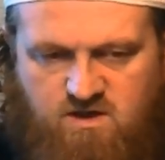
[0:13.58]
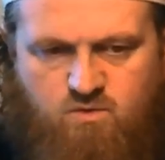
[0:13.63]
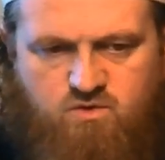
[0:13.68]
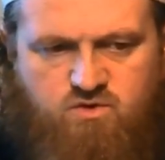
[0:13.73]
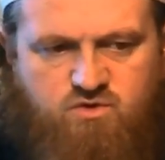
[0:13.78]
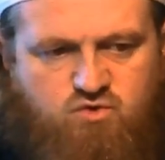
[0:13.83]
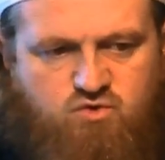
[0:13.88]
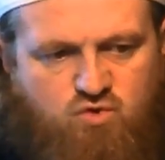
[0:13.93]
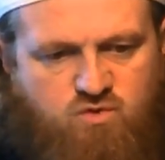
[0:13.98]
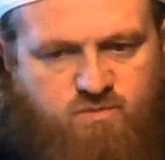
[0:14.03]
we're
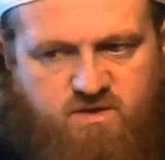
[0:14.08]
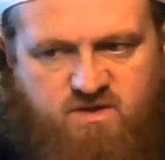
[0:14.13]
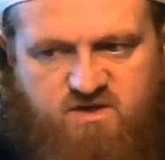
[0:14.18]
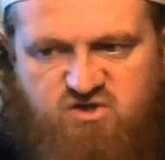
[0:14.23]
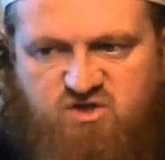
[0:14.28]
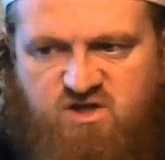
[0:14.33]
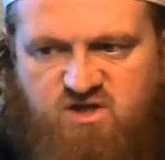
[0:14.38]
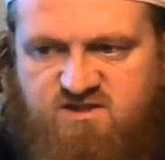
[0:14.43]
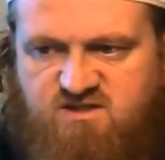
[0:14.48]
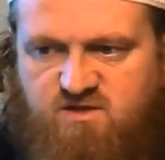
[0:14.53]
going to talk about the
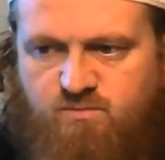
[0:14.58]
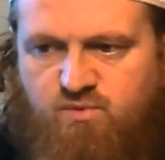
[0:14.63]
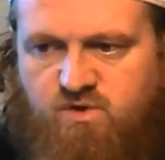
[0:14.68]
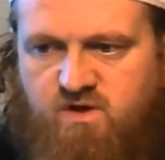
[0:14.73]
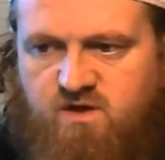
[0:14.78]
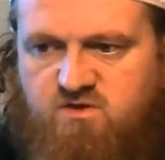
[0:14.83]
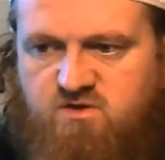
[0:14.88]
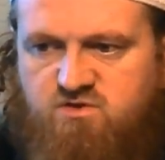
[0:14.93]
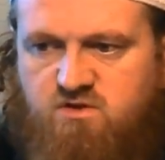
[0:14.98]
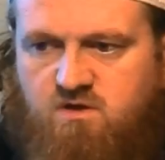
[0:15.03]
janazah
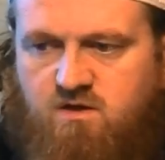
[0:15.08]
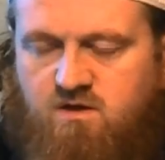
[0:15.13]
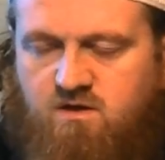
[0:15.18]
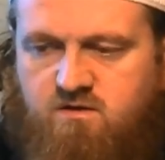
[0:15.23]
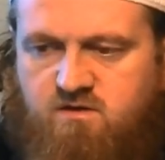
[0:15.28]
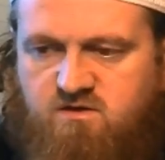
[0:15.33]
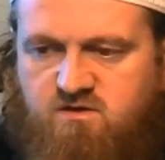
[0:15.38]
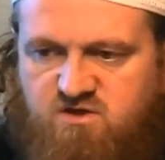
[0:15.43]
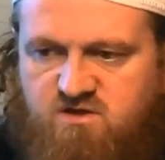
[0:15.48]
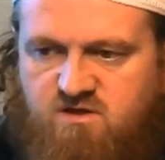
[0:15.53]
prayer, inshallah,
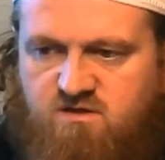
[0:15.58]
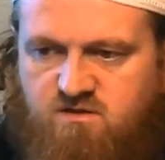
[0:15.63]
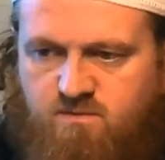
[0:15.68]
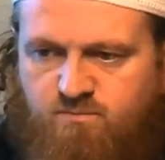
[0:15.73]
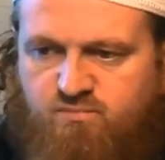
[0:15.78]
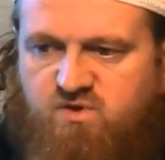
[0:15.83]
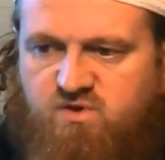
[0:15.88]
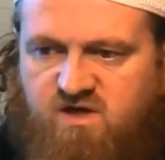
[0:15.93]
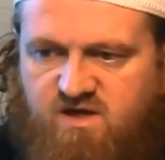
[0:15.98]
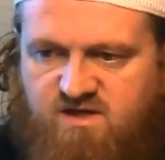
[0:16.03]
the, the
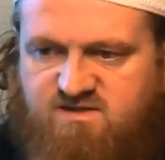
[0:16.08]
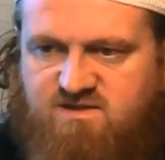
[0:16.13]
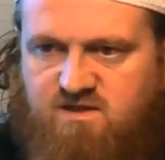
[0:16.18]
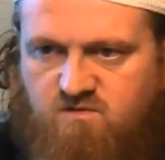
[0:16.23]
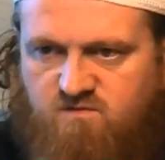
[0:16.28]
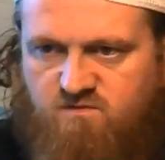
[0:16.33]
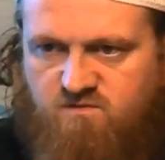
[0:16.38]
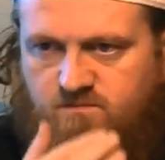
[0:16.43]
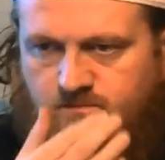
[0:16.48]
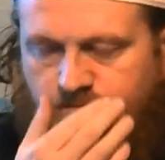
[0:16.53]
prayer
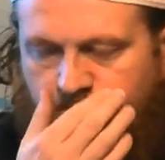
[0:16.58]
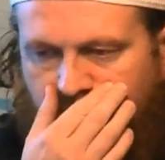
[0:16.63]
itself.